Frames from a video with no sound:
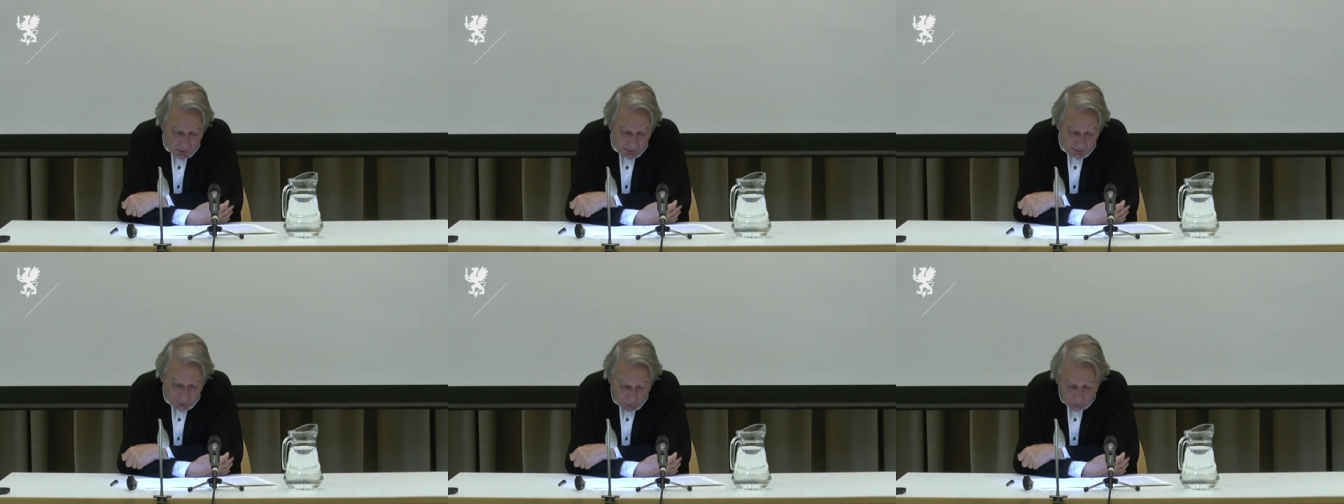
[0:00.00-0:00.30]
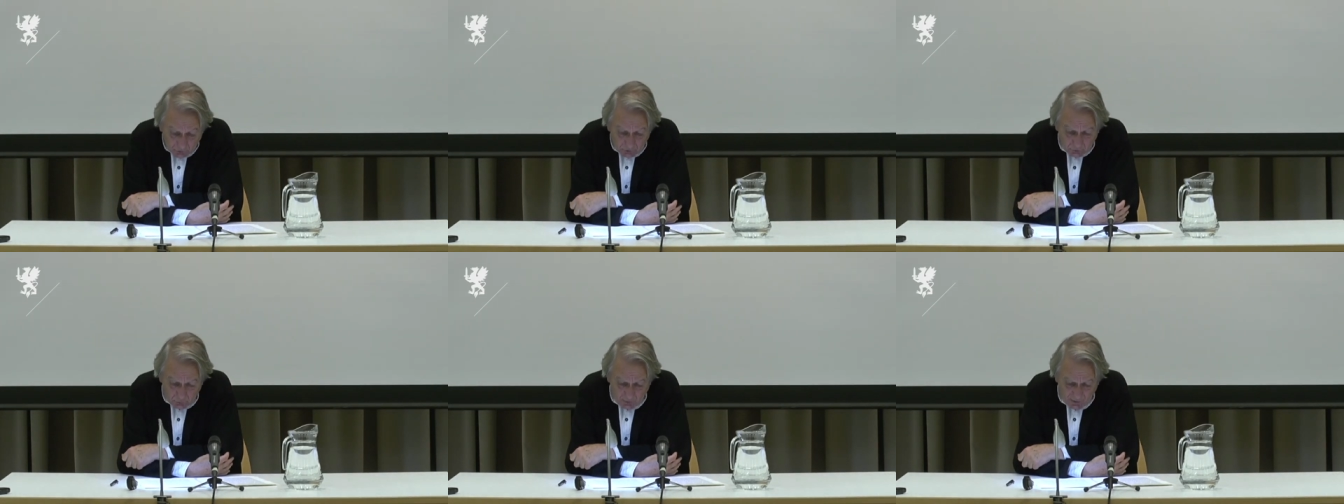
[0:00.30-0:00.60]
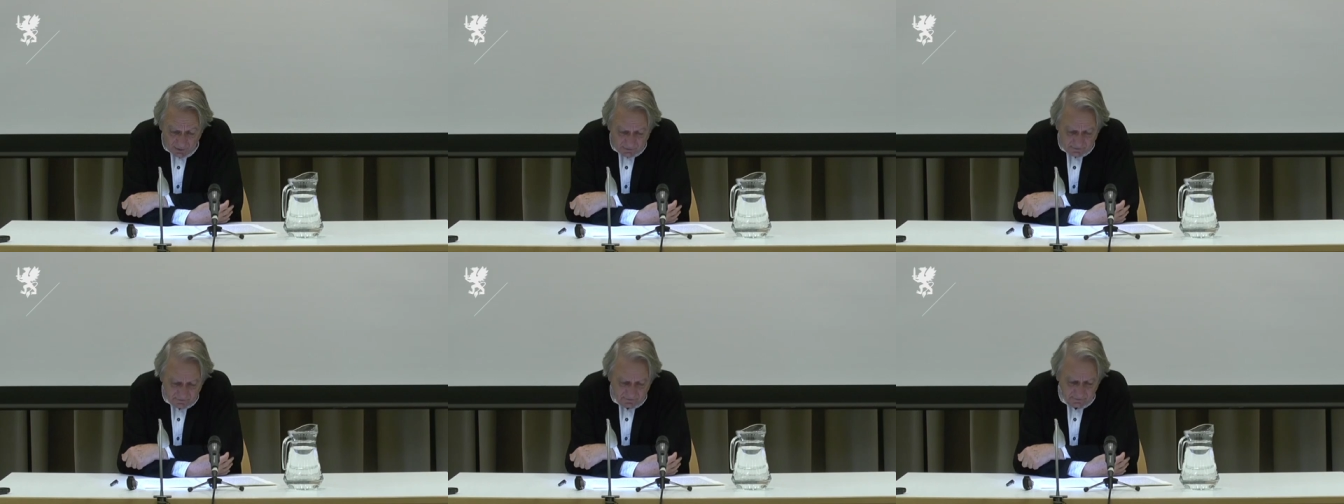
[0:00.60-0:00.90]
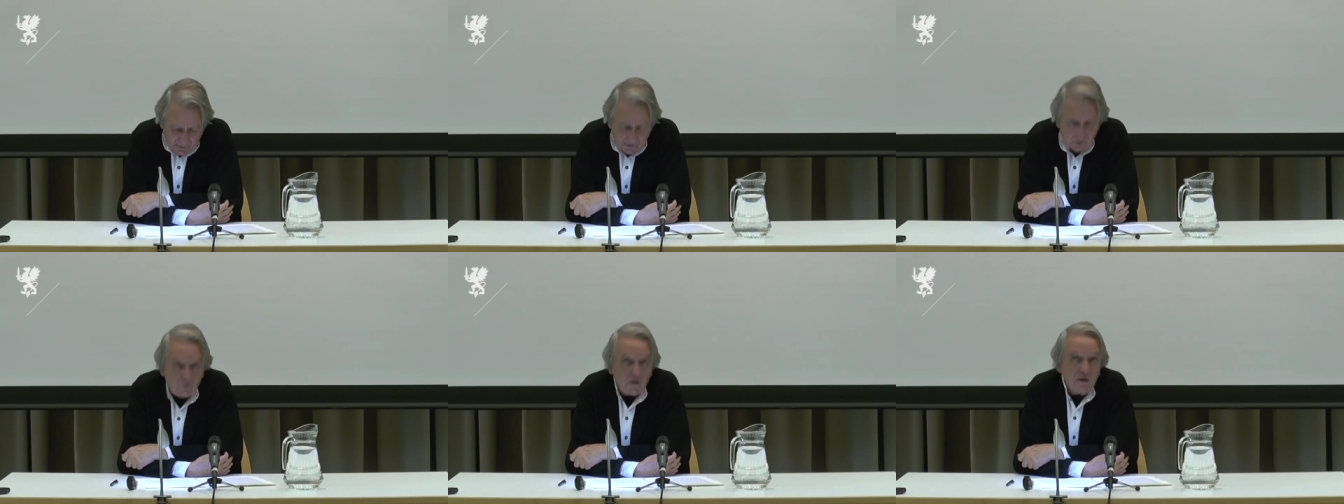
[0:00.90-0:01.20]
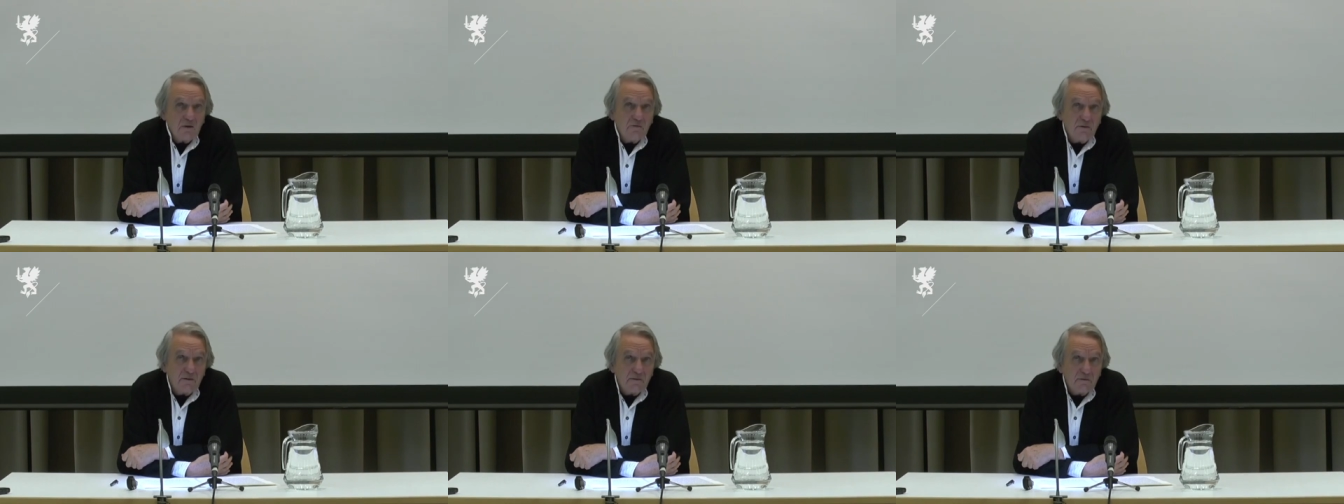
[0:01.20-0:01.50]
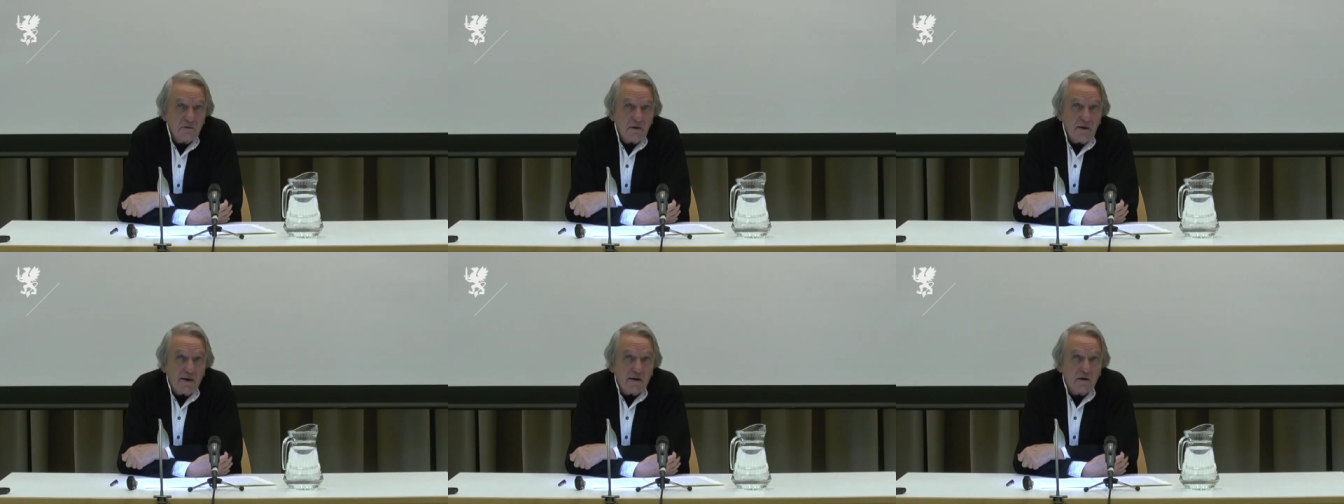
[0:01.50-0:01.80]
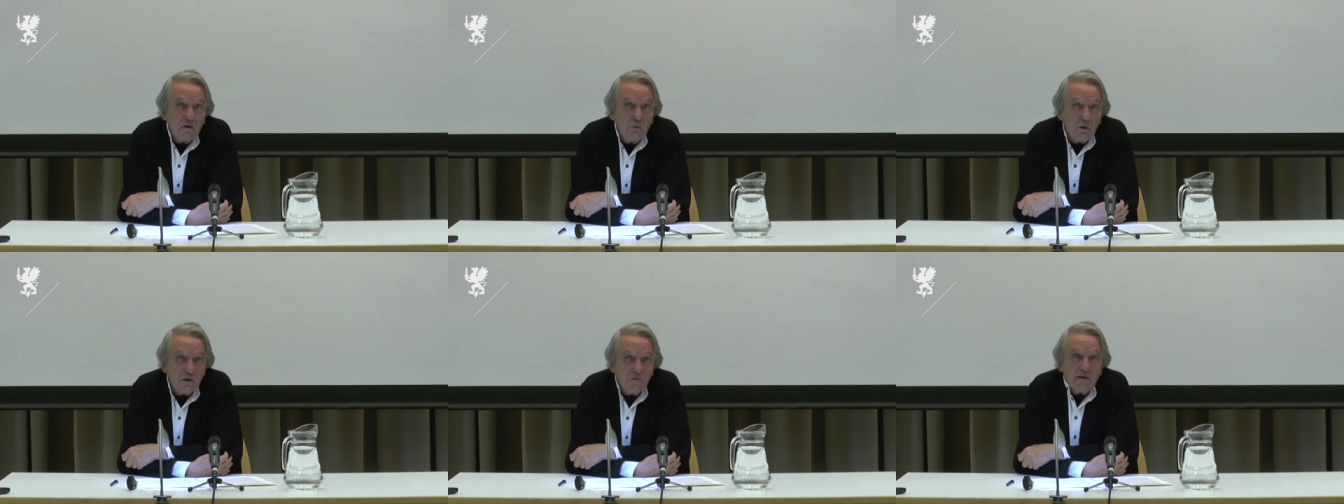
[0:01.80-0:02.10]
In order to understand what this
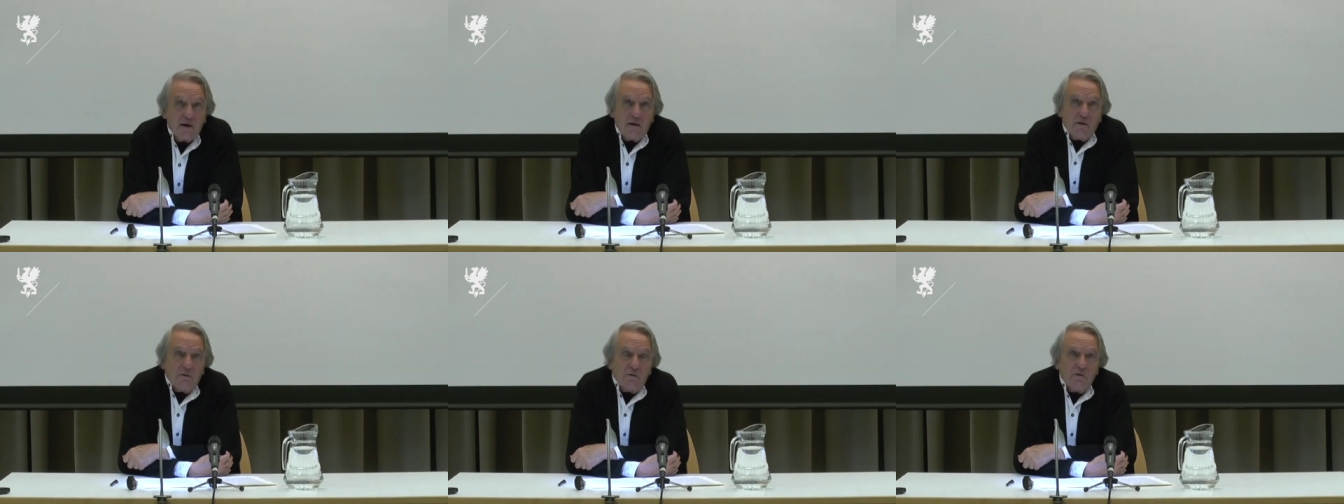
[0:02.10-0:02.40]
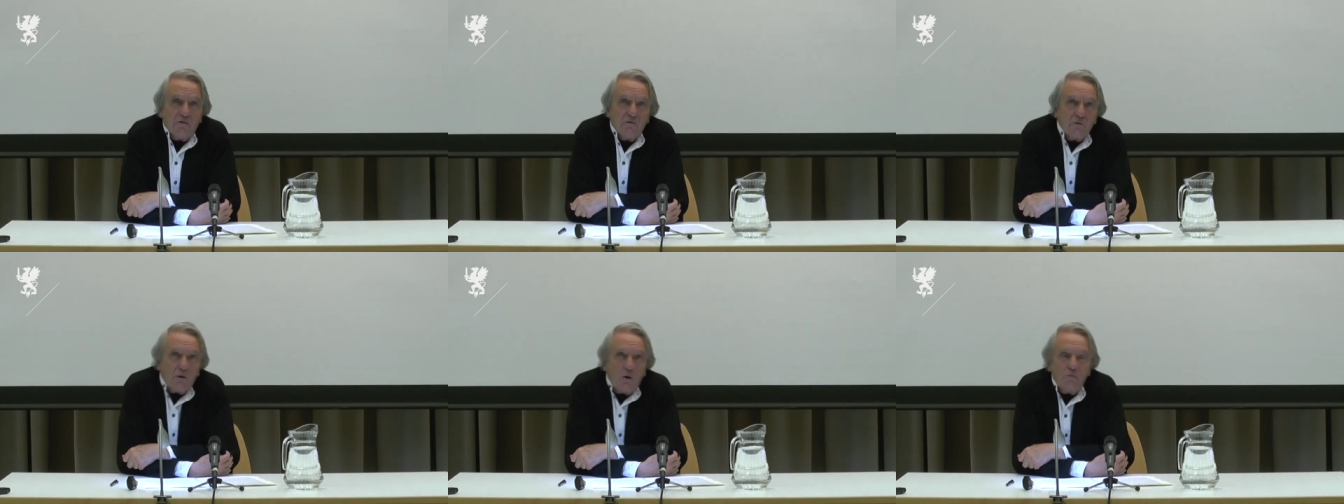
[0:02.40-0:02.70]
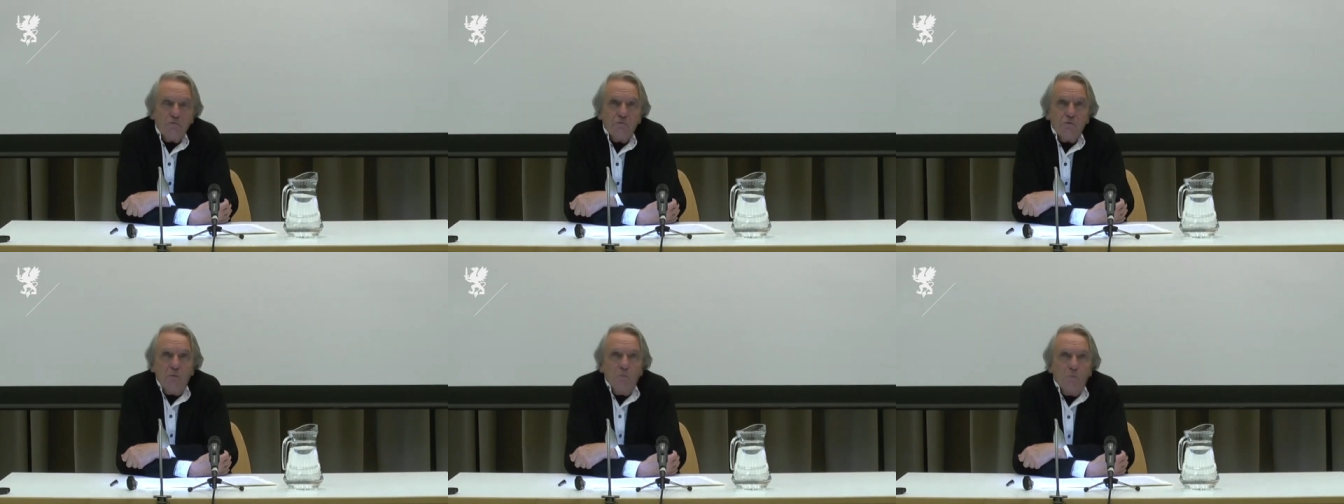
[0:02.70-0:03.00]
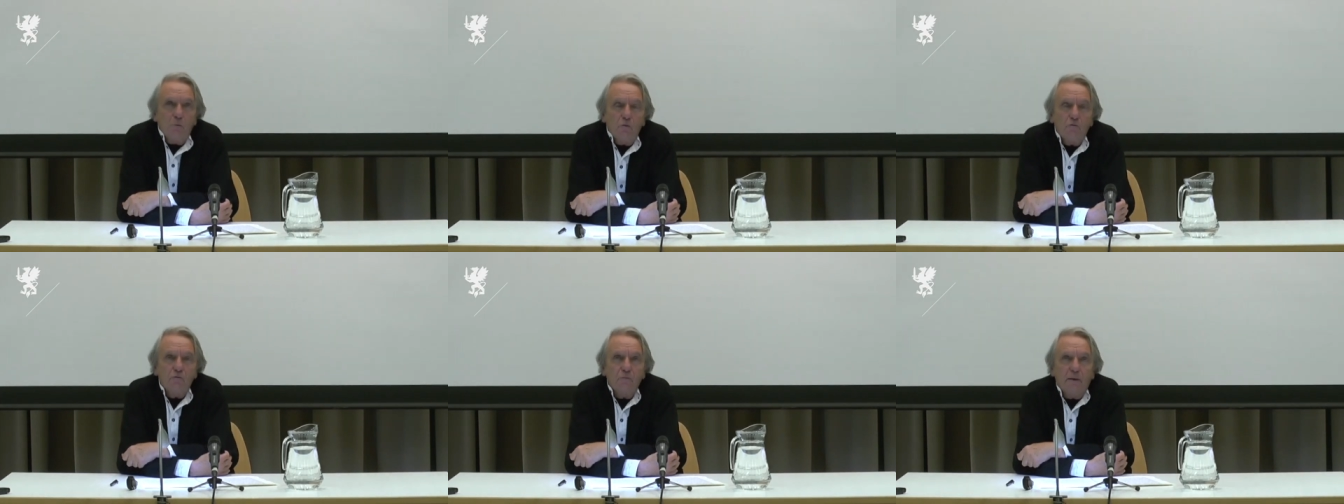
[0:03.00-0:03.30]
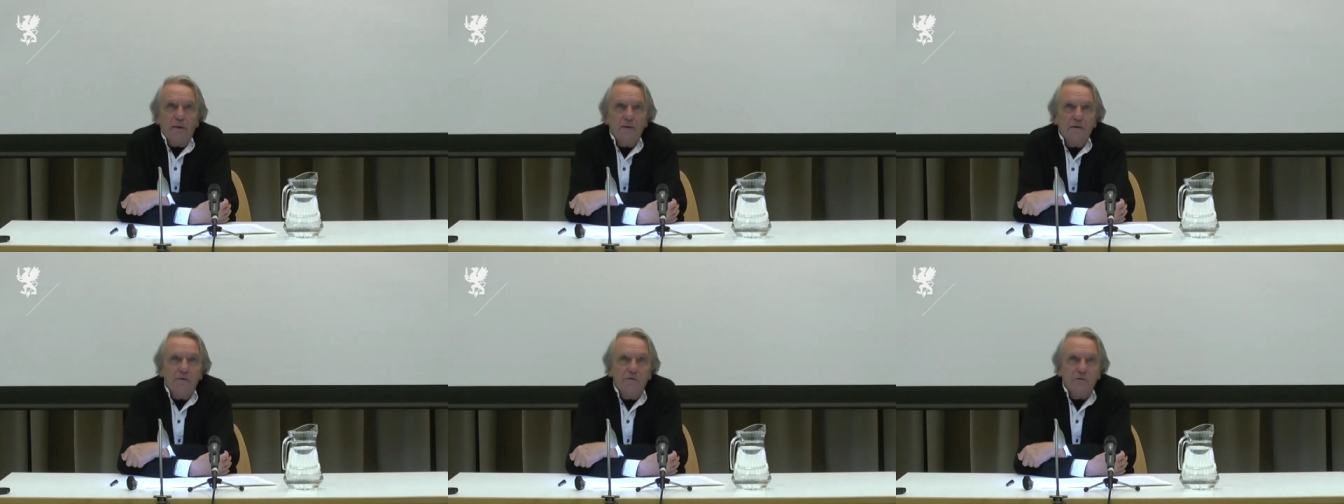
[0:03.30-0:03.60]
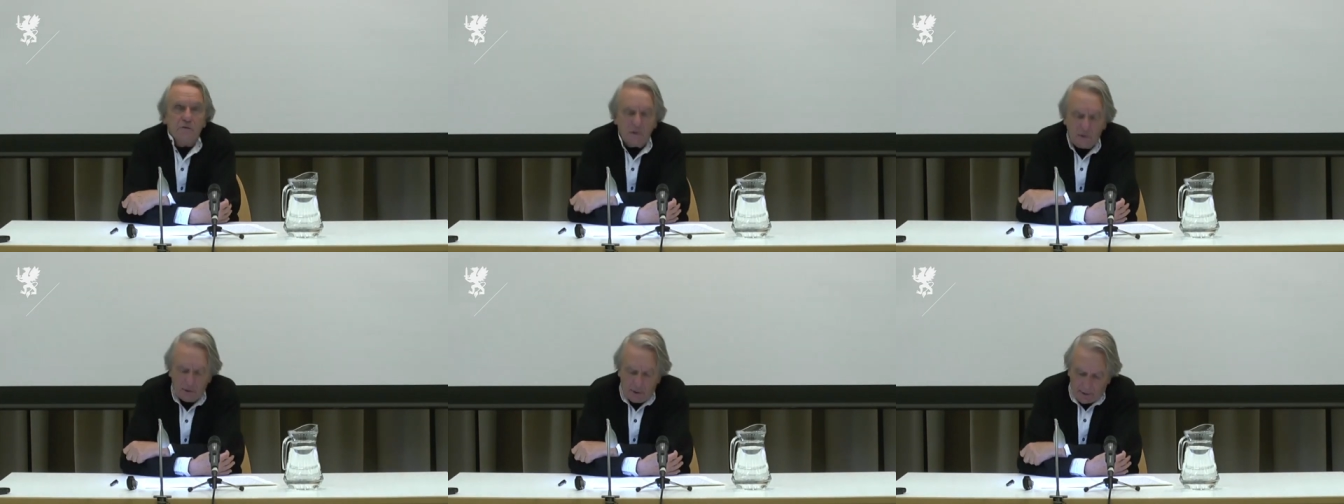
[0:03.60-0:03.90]
equivalence of movement